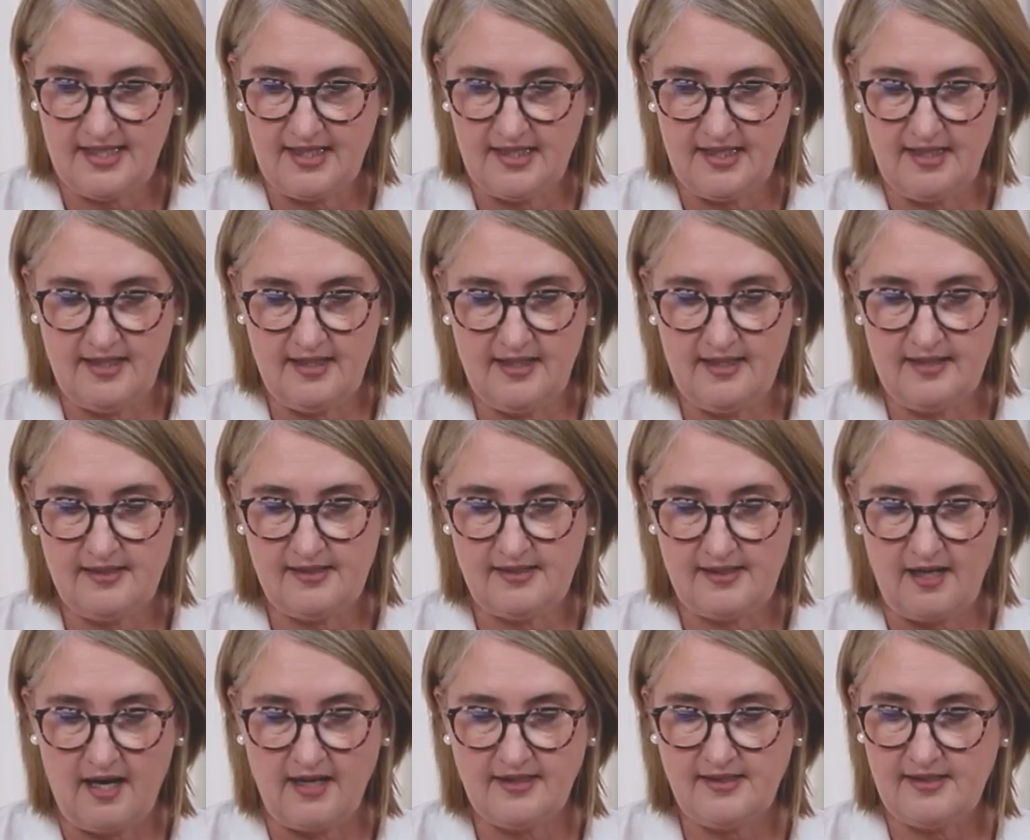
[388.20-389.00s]
The
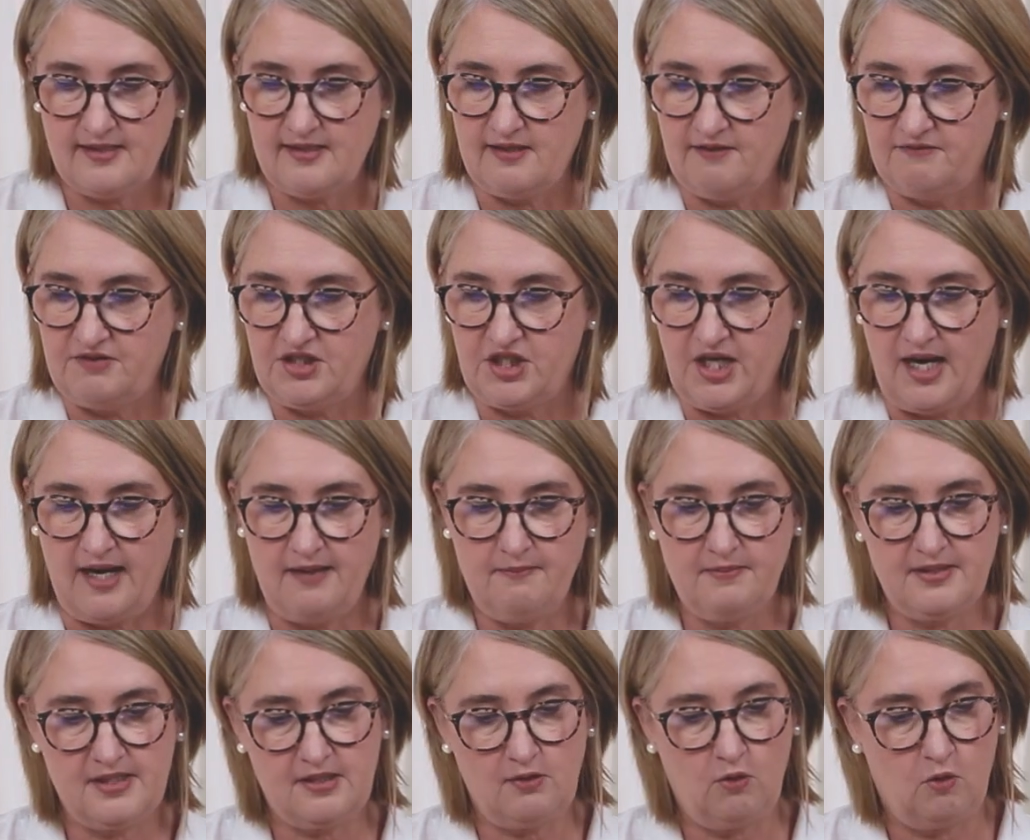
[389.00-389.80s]
sizes of
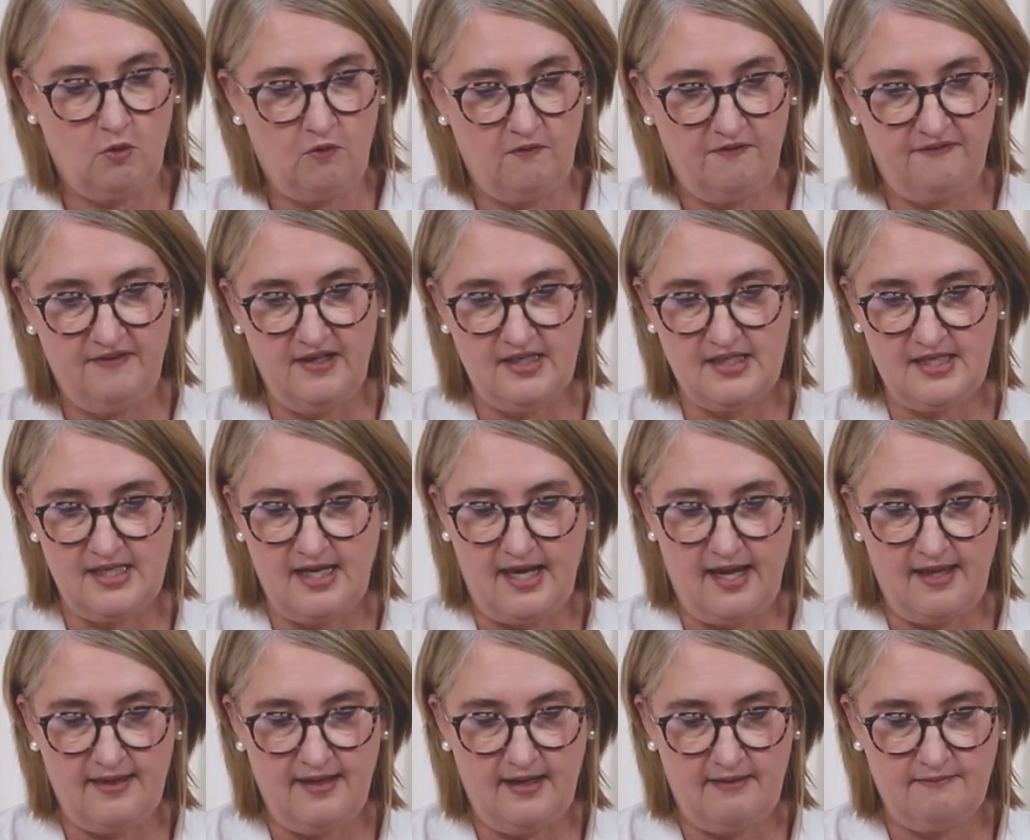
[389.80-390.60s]
shapes all fit
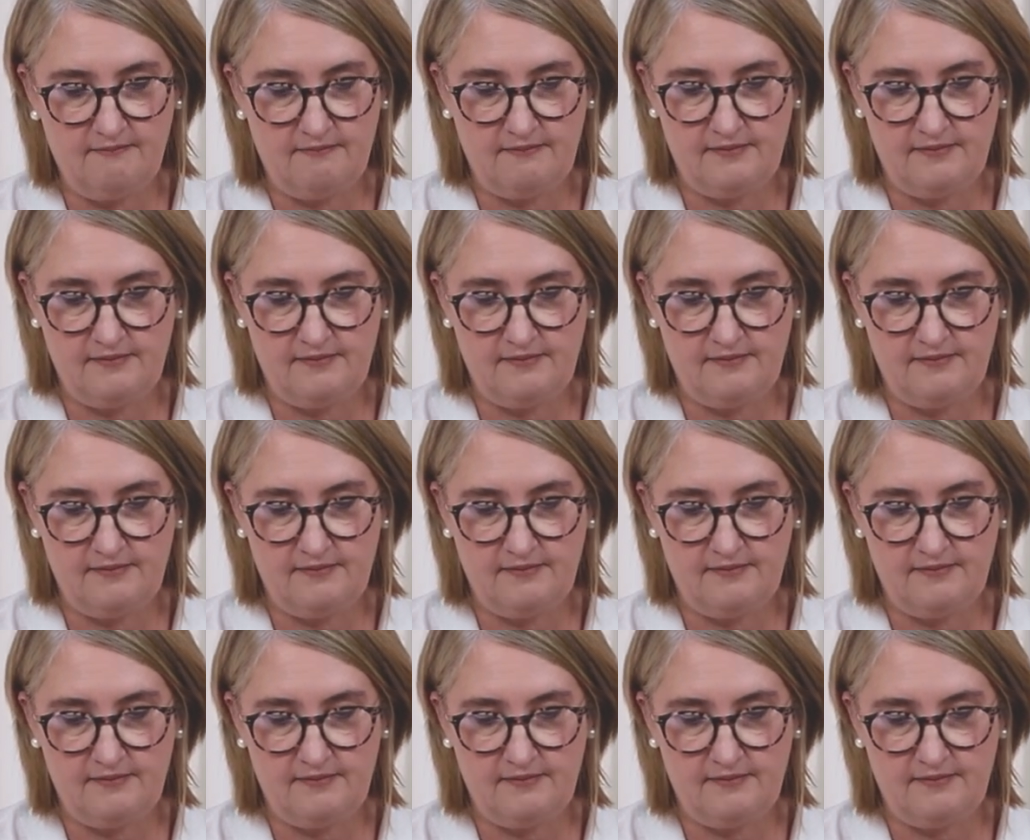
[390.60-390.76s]
together,